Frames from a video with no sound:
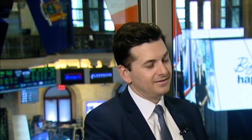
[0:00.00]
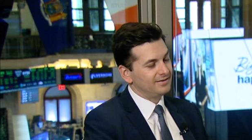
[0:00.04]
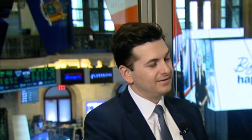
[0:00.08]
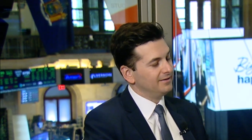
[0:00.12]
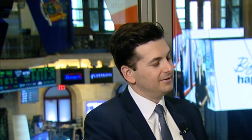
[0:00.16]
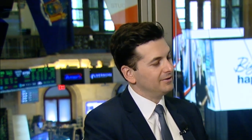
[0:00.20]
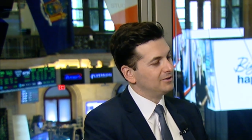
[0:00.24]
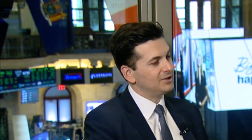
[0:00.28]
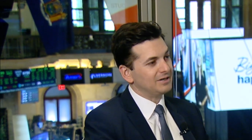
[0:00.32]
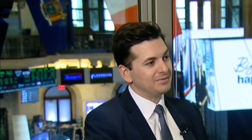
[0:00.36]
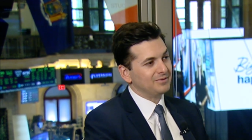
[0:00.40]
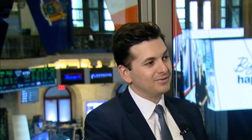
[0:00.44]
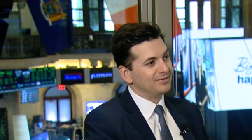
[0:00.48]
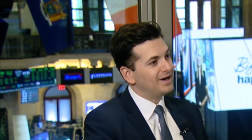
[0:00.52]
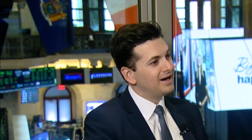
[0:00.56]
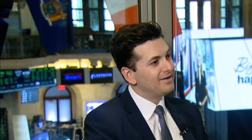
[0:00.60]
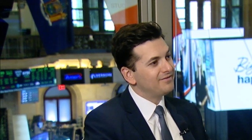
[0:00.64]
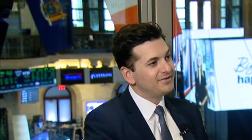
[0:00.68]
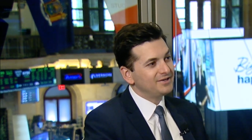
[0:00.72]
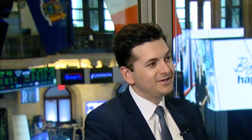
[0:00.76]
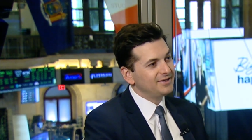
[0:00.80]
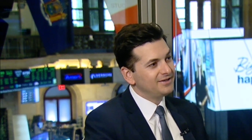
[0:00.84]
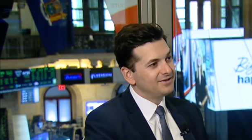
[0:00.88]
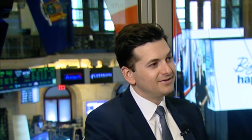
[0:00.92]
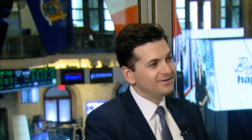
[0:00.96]
incredible
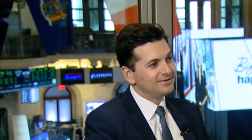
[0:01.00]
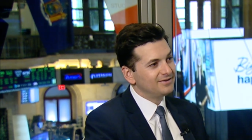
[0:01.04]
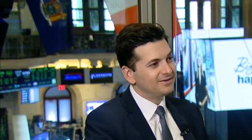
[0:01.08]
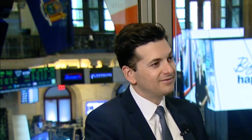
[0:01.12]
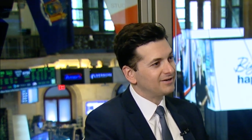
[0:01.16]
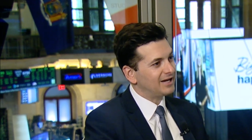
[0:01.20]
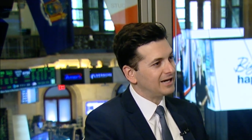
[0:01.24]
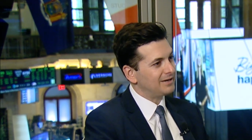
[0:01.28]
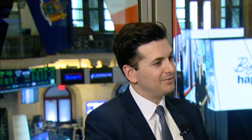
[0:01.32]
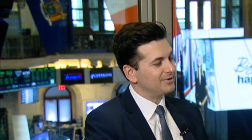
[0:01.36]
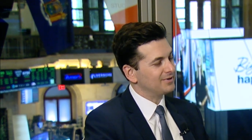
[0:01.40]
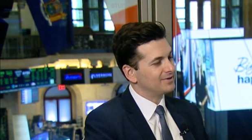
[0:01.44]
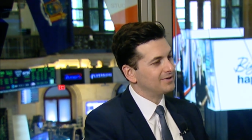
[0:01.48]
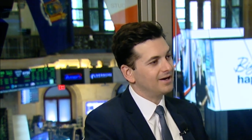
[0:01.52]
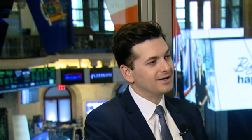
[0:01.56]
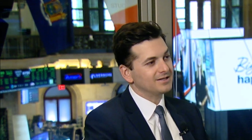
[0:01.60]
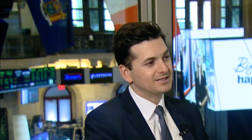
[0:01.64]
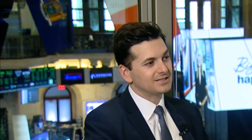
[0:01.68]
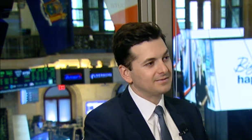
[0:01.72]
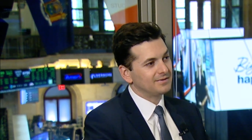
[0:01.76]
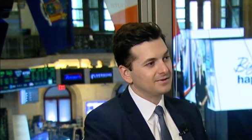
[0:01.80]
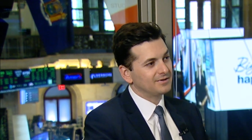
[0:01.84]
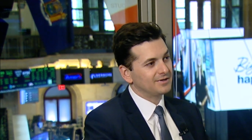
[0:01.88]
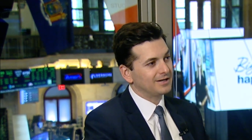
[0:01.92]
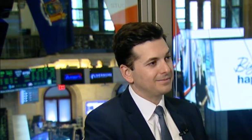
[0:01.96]
revenue, incredible
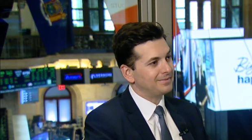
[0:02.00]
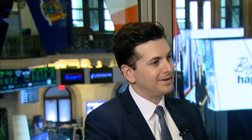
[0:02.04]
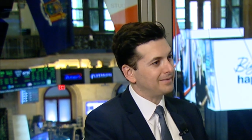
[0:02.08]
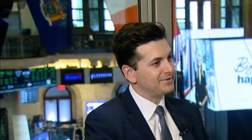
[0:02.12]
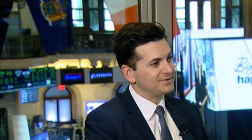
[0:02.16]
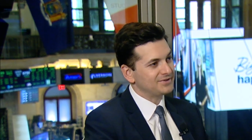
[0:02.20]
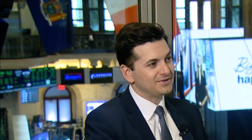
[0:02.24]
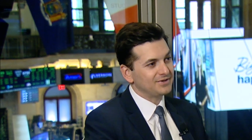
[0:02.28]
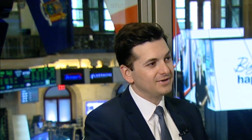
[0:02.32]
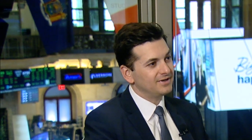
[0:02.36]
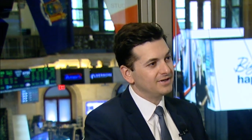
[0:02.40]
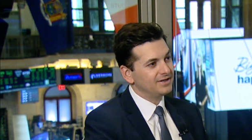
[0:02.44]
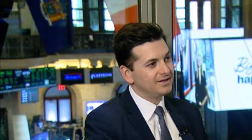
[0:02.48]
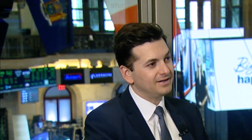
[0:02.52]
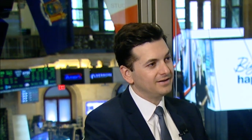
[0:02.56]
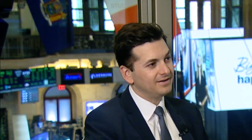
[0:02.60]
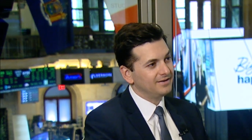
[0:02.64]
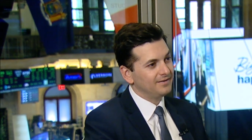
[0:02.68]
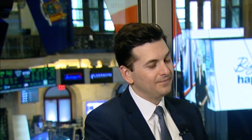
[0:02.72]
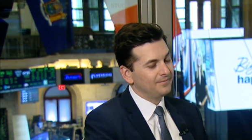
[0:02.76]
customer, incredible opportunity.